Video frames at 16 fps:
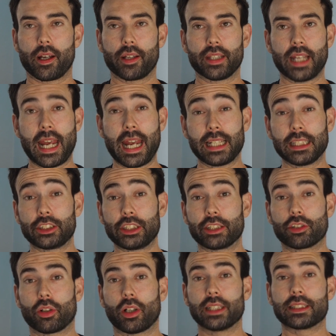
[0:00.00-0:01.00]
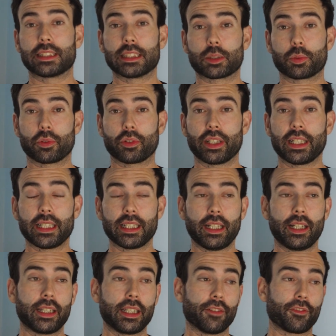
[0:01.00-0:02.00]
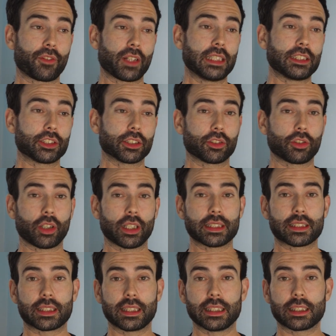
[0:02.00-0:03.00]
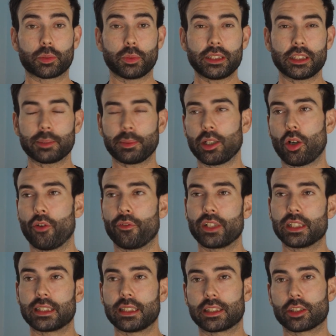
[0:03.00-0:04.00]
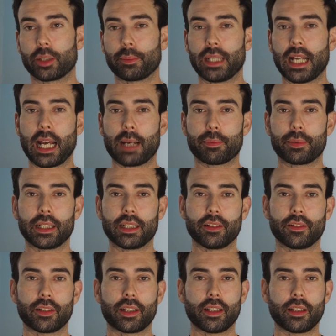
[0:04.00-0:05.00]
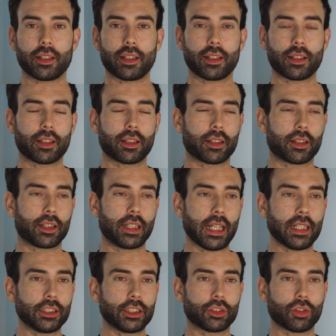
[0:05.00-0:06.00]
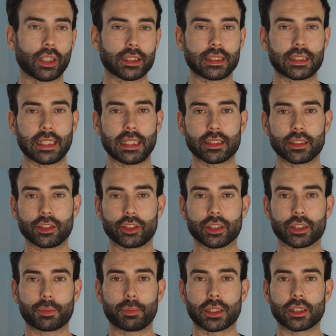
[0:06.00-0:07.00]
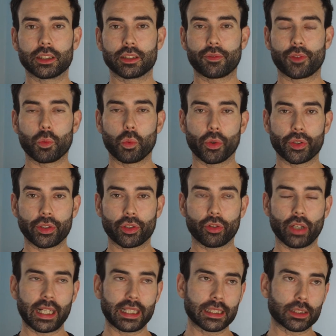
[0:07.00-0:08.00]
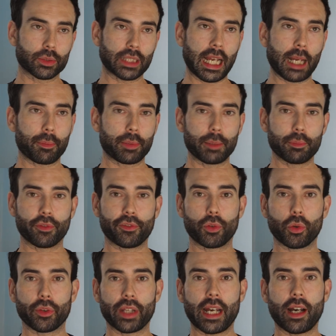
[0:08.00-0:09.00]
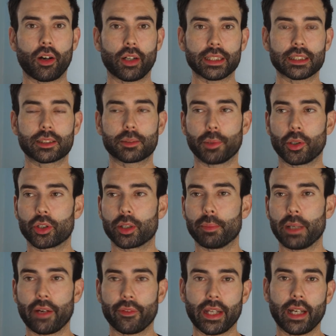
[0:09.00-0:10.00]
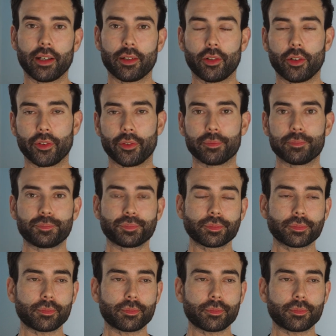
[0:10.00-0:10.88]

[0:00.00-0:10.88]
the energy crisis we're in, the inflation crisis, which has been obvious this is going to be happening. The energy crisis isn't just because of the war in Ukraine. This was happening before that. I spoke about that on